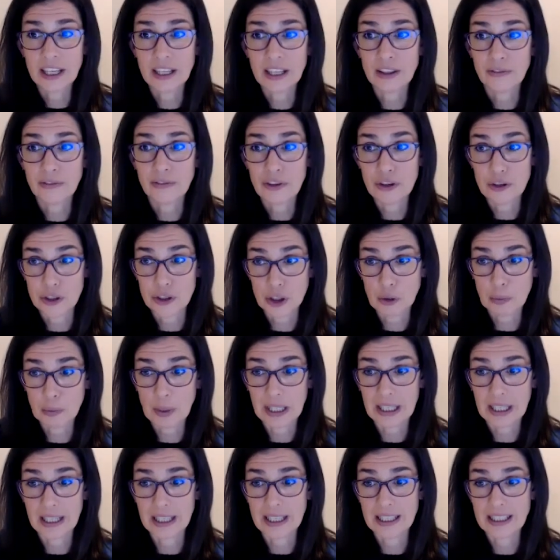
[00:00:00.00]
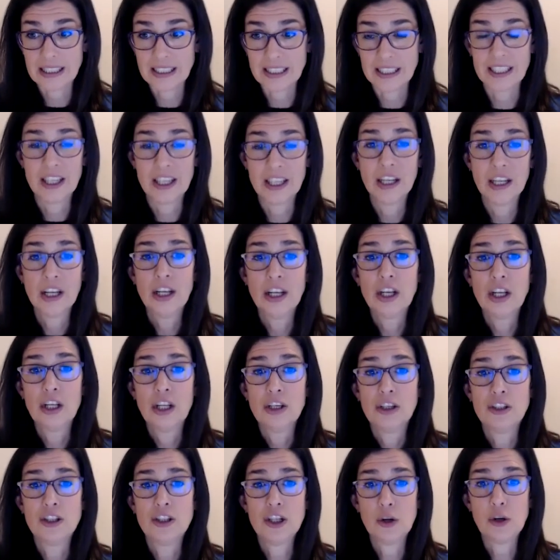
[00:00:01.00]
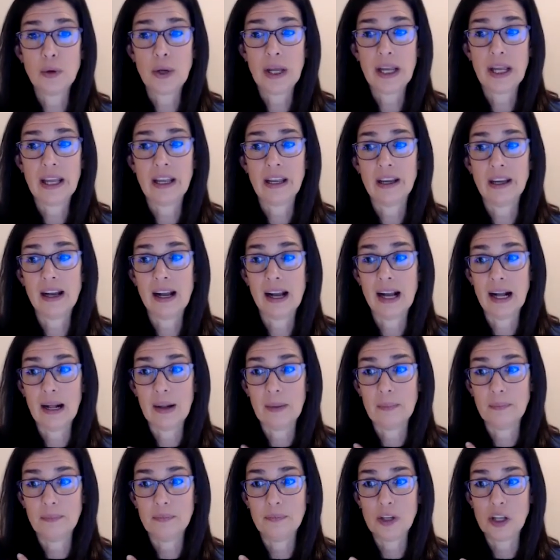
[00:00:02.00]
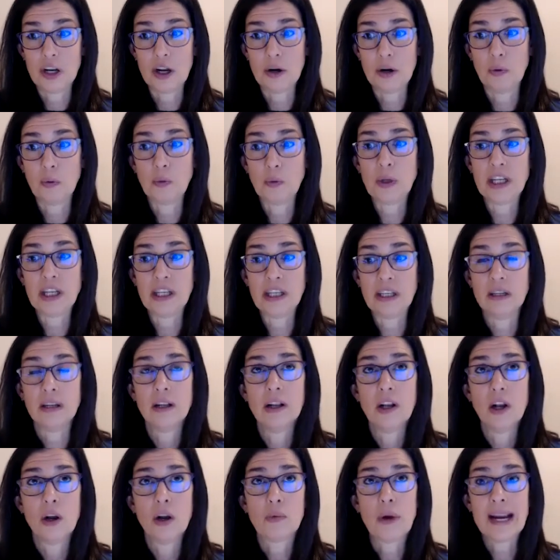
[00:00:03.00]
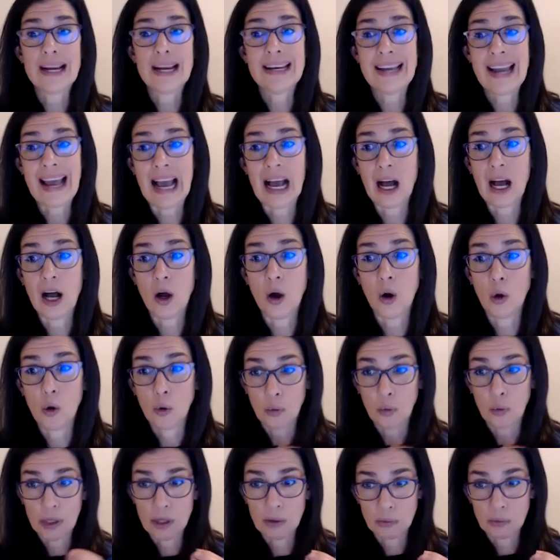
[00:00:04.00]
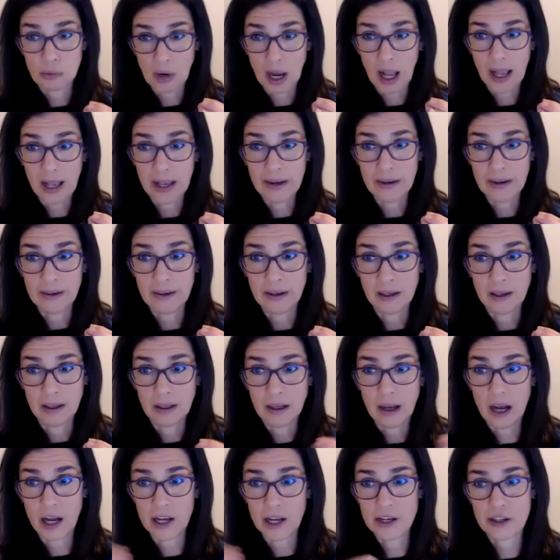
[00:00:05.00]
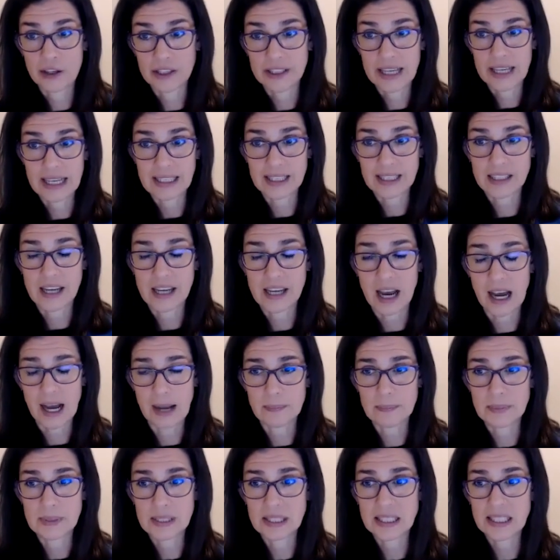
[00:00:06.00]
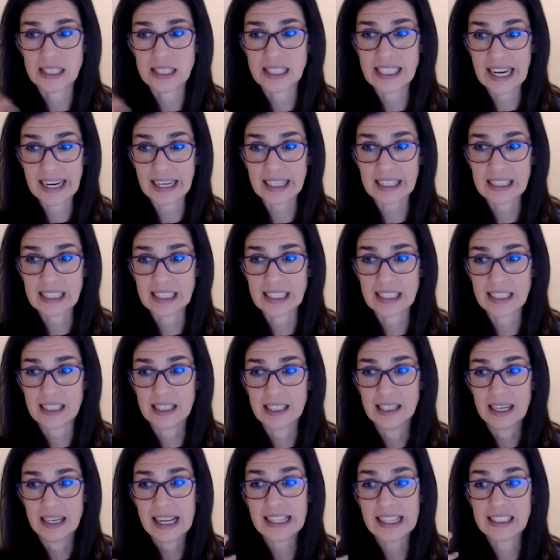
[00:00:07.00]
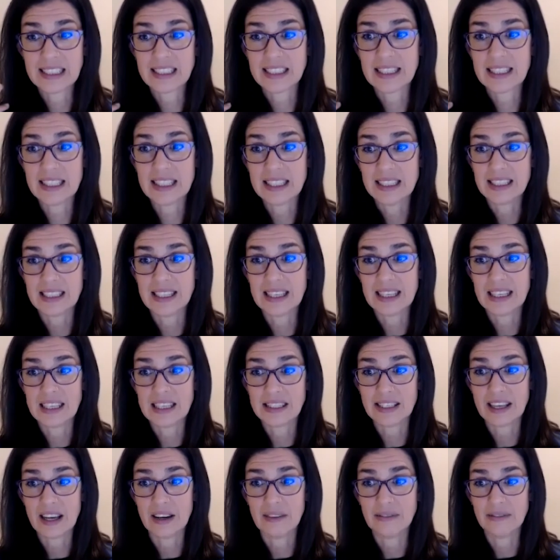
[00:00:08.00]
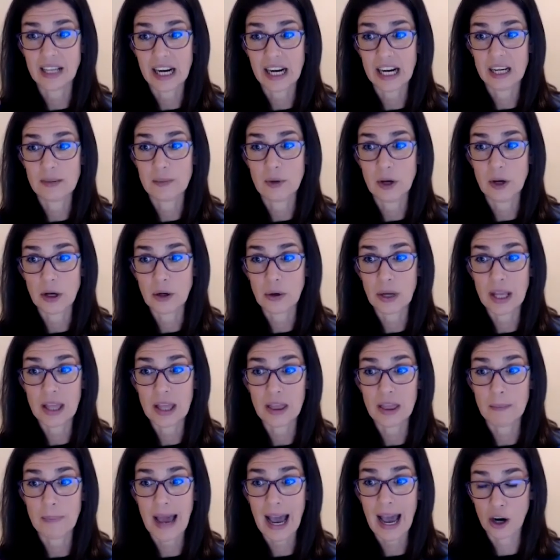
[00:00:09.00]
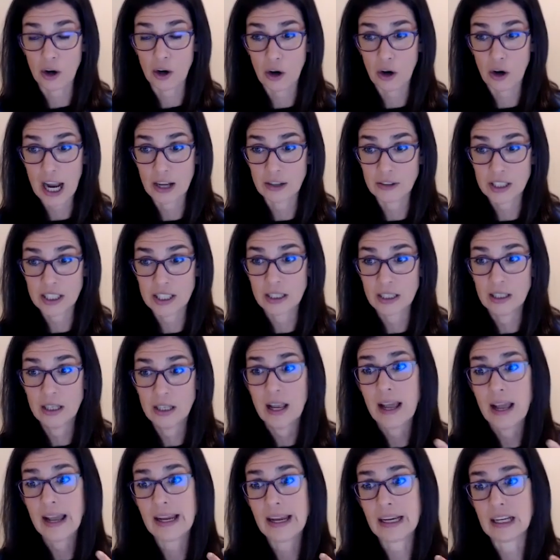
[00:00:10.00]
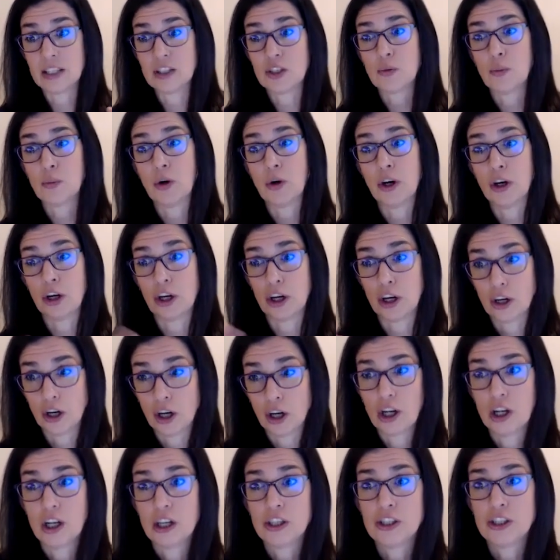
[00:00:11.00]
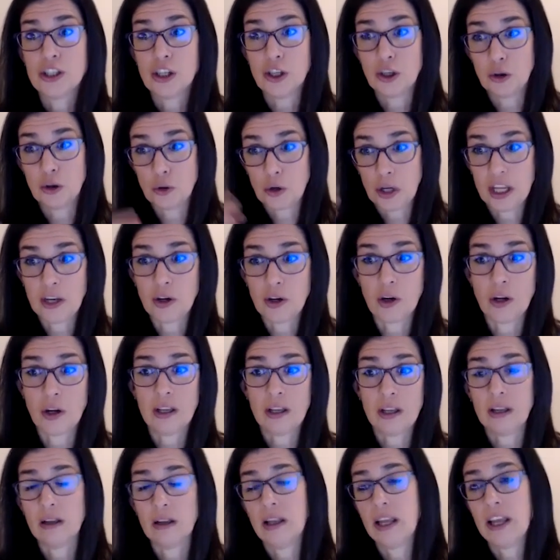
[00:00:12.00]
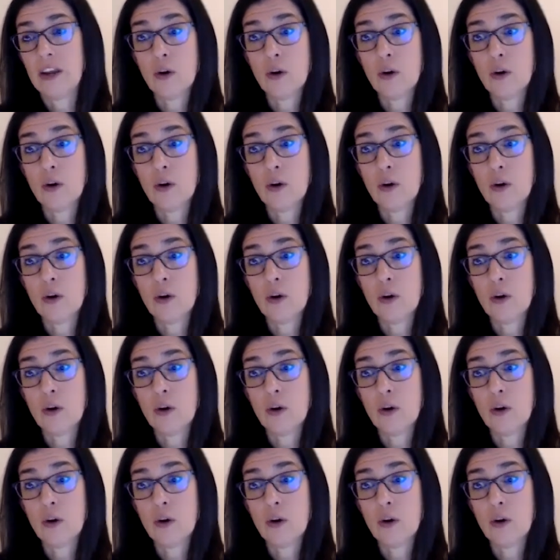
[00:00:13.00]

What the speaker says: in the future, because doing, you know, right now we run on your desktop 6 instances of Dynamo in the background, and we're in